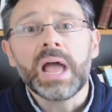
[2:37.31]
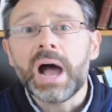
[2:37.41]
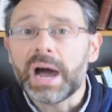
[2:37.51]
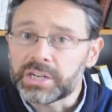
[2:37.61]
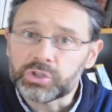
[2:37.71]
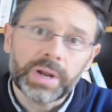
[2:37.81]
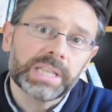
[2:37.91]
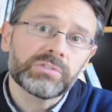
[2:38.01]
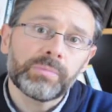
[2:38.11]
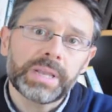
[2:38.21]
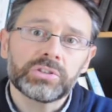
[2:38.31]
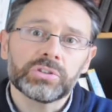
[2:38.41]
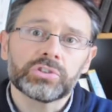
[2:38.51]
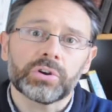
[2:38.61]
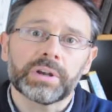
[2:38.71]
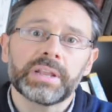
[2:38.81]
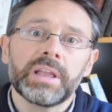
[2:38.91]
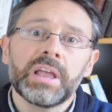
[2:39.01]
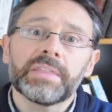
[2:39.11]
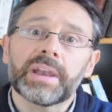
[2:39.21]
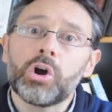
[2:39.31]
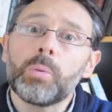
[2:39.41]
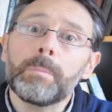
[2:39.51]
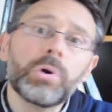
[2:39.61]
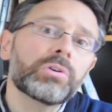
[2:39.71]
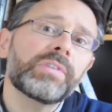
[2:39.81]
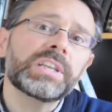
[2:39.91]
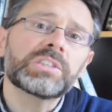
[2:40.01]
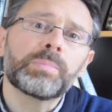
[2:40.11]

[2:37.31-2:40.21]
on a transformational journey that I hope motivates,